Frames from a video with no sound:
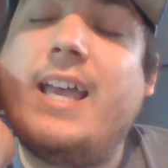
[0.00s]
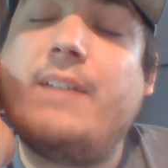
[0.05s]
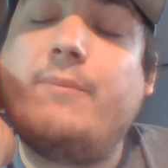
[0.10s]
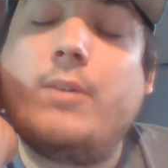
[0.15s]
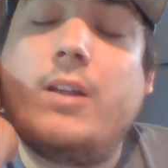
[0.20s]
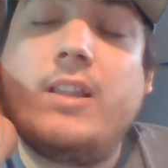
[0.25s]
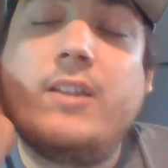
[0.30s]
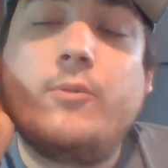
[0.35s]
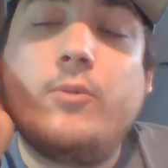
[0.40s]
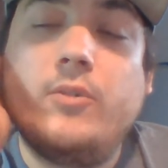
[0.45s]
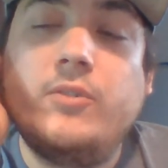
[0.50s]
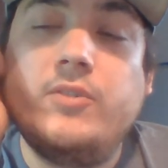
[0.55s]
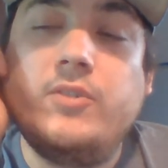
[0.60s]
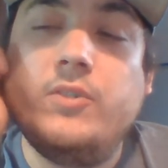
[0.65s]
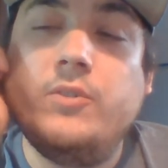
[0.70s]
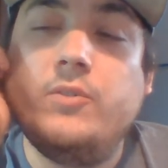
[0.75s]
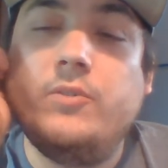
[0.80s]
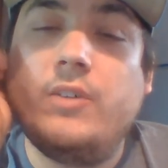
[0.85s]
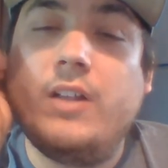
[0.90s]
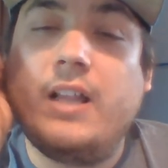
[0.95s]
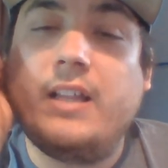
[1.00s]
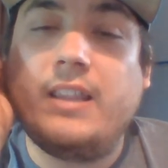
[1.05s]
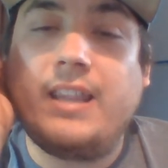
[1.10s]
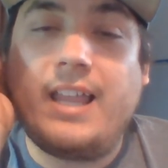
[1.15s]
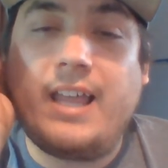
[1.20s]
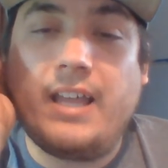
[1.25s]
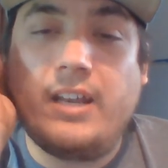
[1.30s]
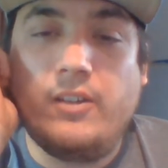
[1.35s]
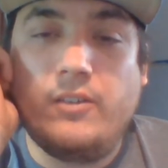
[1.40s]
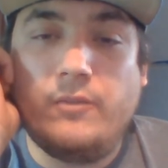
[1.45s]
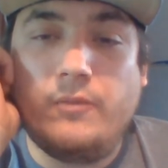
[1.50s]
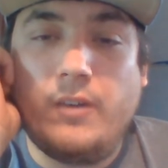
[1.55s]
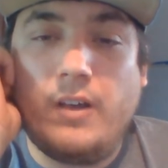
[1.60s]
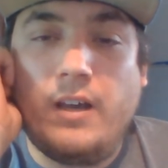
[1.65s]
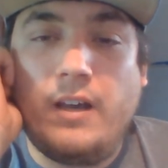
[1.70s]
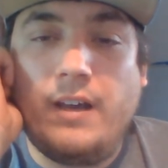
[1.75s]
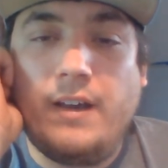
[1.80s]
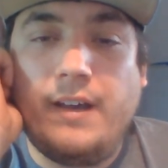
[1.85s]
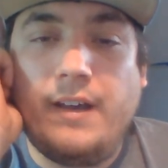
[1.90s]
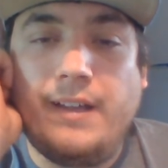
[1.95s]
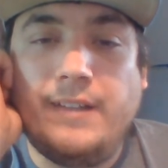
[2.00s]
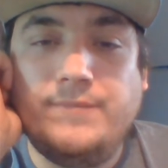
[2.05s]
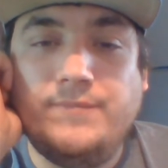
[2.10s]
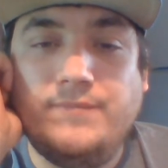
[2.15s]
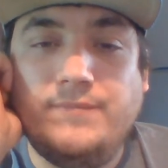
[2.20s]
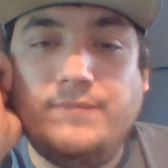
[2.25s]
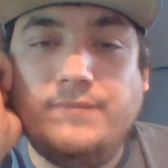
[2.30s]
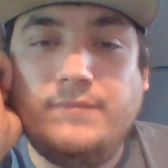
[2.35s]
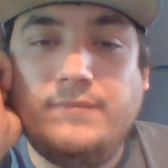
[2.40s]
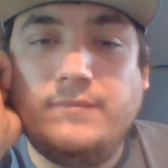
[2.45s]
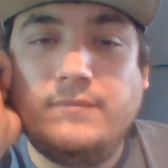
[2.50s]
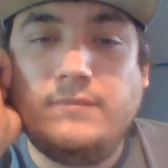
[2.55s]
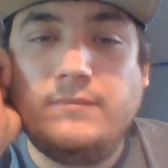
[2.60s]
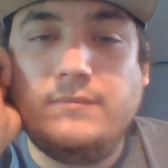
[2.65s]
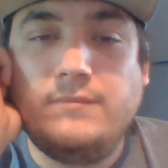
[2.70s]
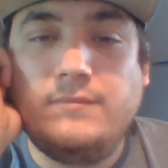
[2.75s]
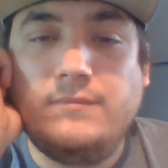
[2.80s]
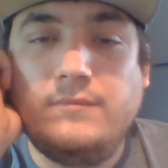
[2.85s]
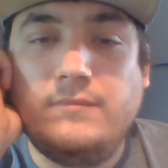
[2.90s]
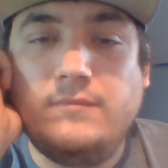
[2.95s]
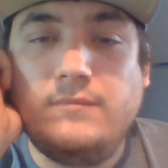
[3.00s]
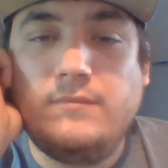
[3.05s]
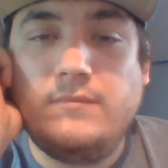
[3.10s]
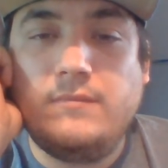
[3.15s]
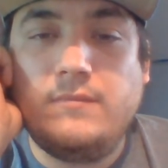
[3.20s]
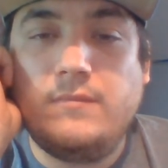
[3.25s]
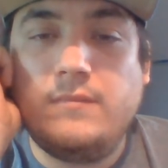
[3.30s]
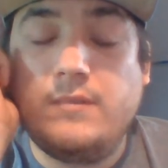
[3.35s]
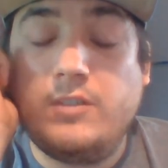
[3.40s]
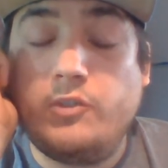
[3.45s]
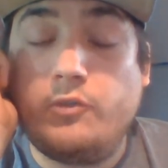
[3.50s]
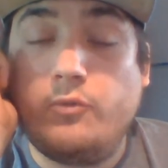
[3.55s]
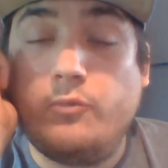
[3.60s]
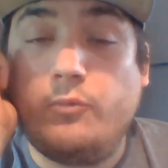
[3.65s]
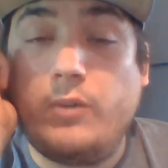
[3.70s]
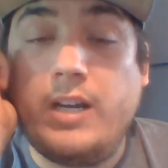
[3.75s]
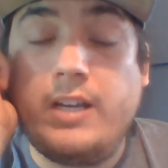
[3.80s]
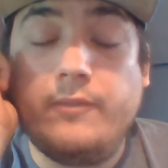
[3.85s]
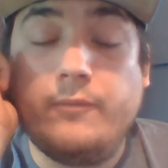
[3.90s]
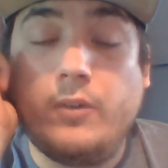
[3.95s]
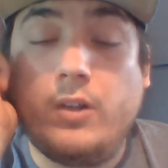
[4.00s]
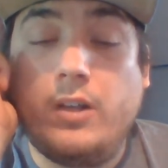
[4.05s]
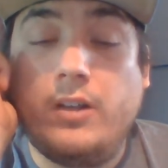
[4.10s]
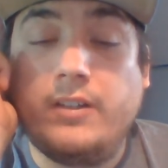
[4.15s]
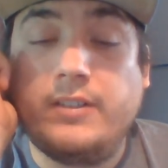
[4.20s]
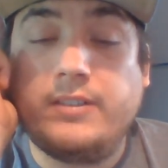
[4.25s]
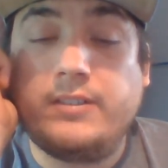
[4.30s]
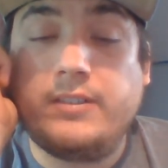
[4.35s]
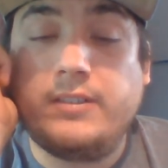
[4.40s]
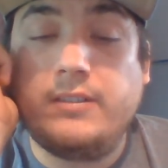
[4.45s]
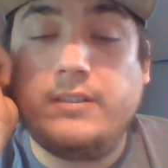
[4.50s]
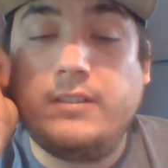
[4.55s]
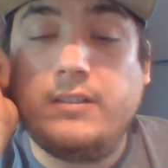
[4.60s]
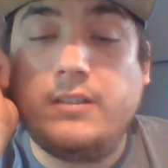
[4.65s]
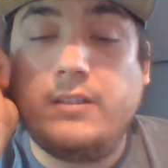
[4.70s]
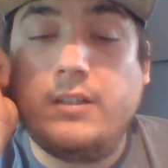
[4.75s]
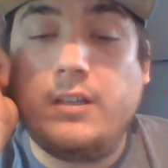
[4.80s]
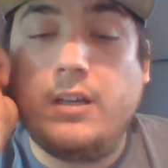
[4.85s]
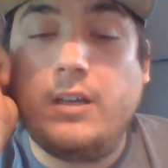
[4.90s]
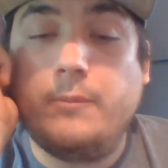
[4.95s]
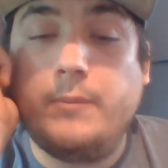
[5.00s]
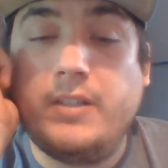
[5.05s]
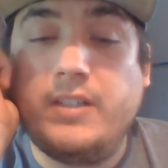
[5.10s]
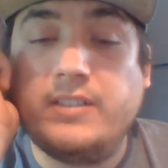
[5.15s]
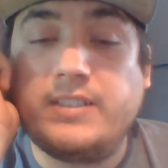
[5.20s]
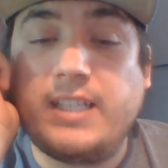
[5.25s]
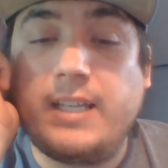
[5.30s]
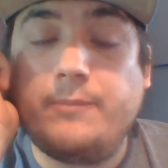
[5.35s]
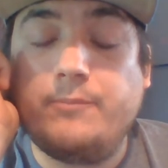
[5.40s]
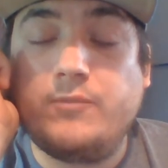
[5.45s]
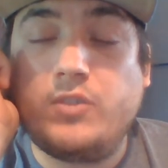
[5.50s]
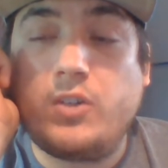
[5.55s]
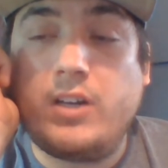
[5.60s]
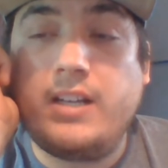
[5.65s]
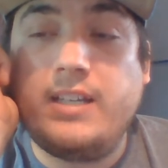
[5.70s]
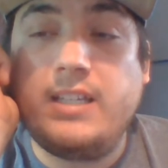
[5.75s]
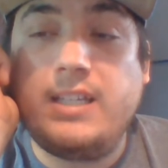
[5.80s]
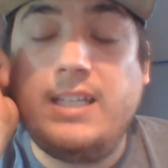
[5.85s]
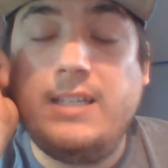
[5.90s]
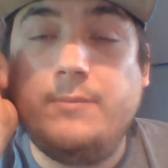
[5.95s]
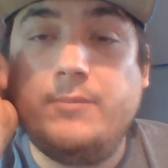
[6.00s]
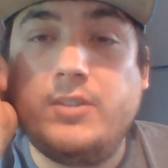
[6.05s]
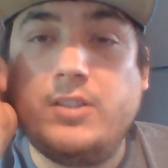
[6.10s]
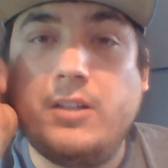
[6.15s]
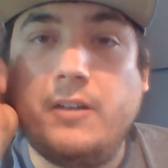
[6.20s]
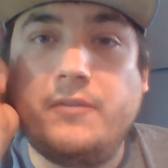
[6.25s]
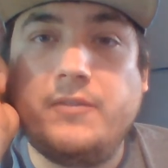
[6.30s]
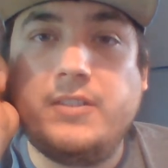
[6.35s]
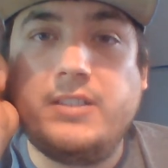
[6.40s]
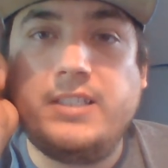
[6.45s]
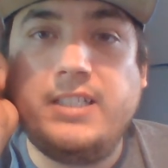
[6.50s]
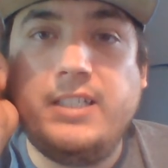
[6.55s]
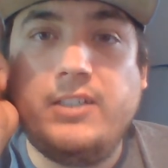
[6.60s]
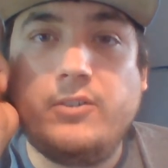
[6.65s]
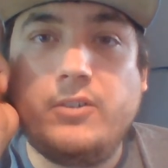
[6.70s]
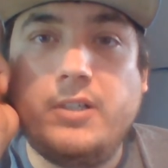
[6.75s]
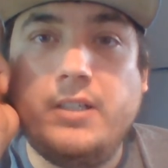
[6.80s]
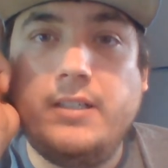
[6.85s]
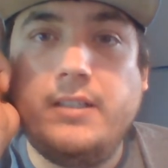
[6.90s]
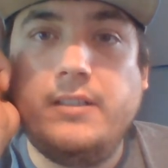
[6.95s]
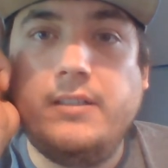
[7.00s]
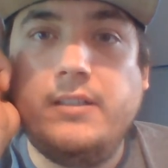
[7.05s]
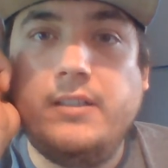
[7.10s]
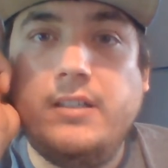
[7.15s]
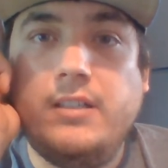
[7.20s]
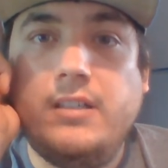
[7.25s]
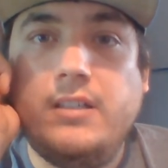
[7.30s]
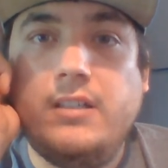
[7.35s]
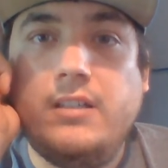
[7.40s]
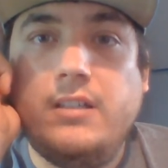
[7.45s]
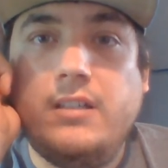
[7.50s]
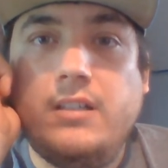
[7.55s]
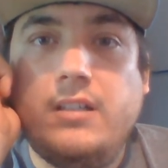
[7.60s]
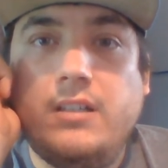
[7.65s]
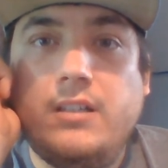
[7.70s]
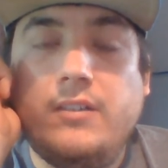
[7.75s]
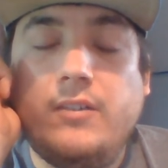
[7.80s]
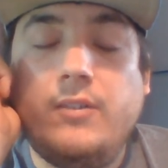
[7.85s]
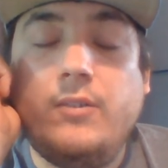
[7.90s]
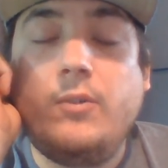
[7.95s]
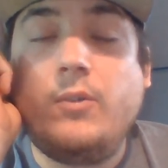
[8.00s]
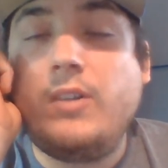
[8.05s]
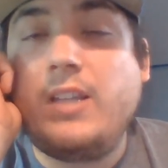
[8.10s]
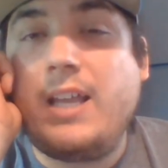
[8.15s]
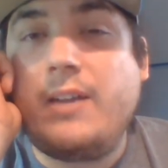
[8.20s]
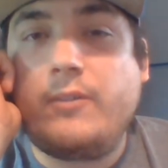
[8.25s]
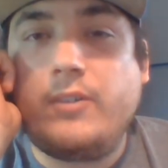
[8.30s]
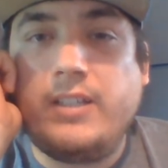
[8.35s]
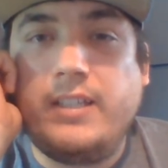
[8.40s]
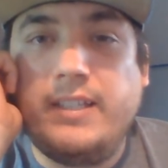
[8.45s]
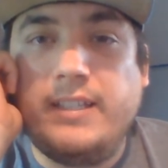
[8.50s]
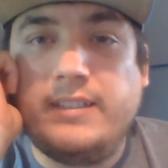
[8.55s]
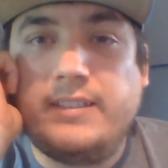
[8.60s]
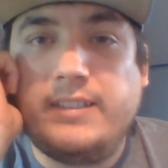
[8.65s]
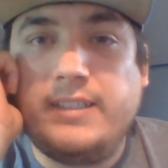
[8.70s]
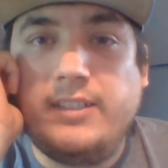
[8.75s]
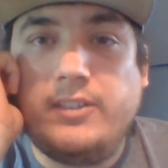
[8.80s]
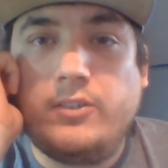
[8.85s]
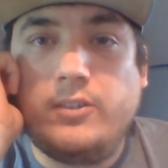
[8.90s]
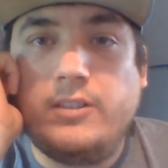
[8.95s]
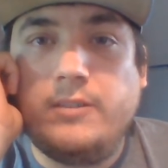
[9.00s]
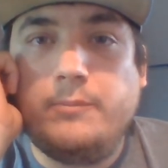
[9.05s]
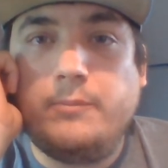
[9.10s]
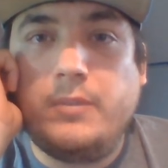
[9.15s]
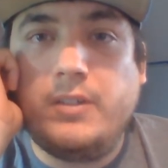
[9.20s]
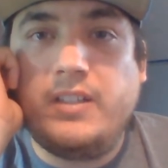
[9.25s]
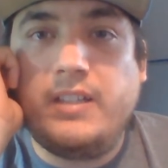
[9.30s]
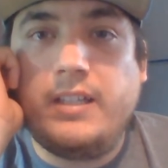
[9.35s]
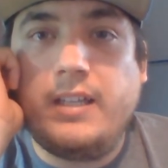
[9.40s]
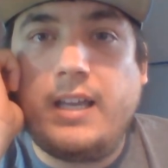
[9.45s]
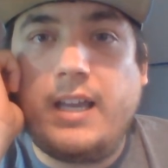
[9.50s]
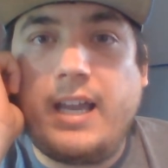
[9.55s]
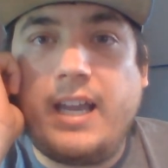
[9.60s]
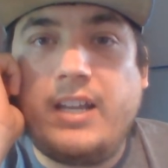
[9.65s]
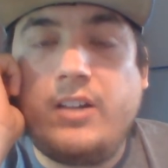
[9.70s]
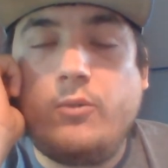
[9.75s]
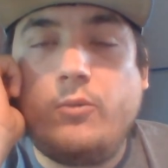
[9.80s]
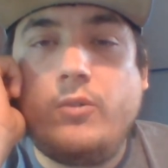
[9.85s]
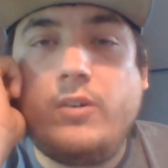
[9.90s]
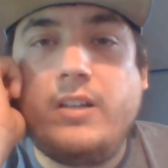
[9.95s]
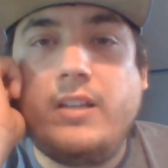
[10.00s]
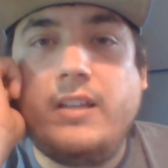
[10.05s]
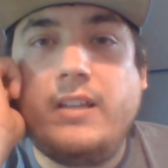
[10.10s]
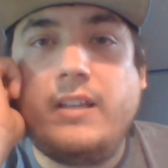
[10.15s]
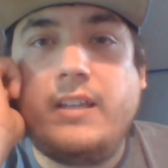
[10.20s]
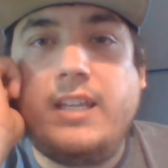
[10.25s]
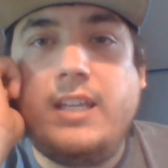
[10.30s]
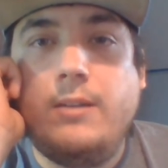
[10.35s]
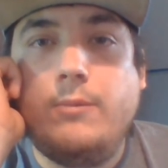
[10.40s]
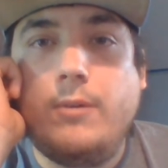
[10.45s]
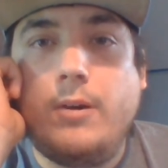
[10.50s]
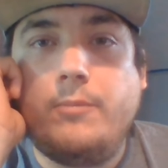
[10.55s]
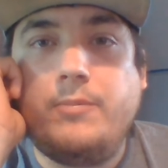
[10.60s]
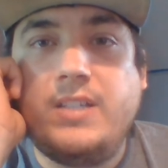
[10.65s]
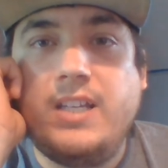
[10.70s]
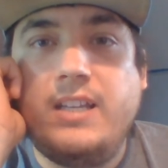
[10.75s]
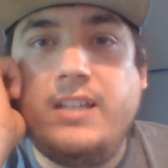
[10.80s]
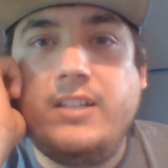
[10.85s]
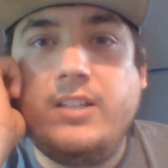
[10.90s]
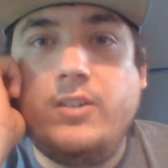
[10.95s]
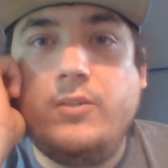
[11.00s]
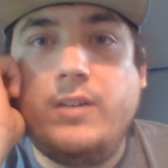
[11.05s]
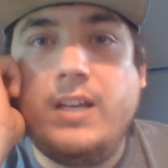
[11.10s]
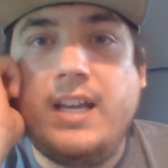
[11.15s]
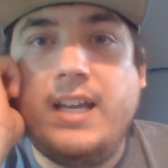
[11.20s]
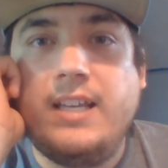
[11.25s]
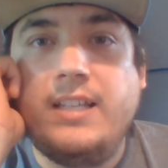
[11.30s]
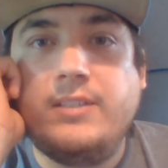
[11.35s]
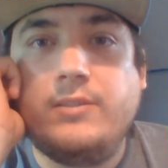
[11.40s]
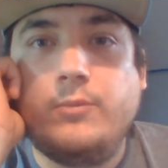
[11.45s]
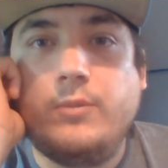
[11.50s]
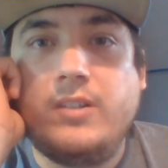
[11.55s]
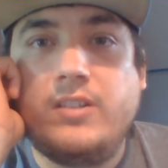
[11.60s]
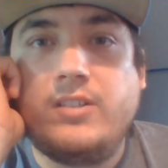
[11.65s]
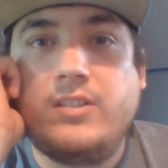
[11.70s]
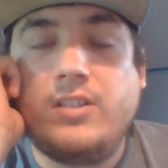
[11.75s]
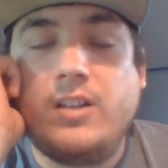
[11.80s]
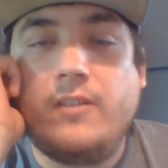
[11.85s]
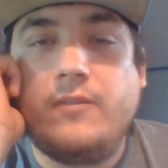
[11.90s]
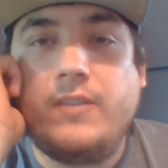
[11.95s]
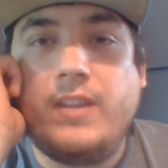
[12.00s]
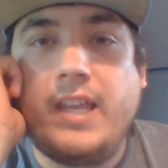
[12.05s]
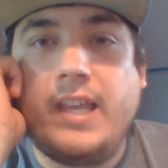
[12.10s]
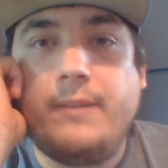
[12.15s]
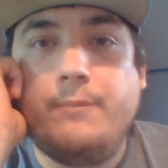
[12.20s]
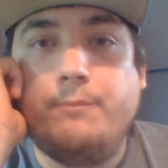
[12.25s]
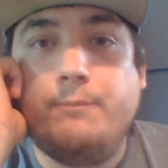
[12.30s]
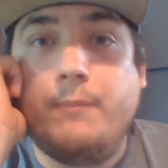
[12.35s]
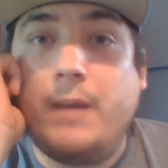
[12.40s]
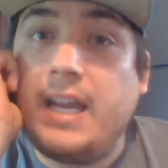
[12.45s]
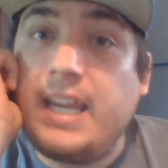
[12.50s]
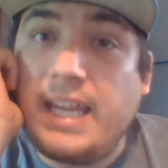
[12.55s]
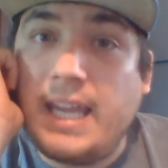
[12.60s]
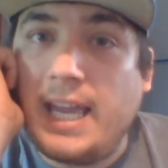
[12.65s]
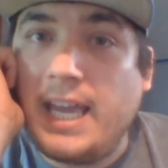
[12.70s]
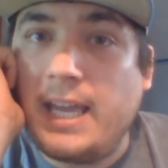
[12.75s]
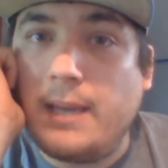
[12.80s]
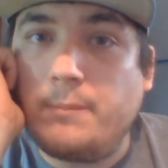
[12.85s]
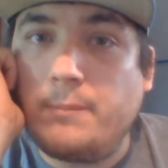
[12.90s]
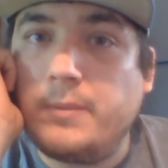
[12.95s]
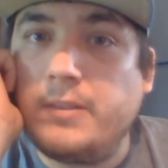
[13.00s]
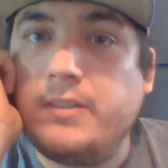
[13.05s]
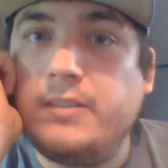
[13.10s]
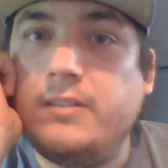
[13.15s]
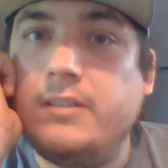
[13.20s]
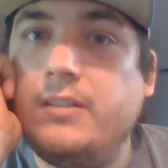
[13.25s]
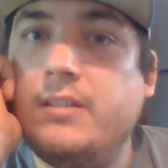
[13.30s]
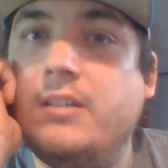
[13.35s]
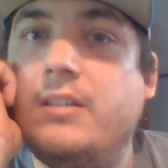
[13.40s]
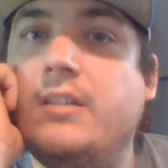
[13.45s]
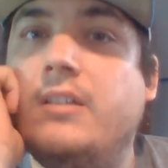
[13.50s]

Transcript: I probably won't do a lot of um, writing vlogs um, because I'm trying to keep stuff secret. No, not really a secret, but I don't want to keep updating you guys with stuff that might happen.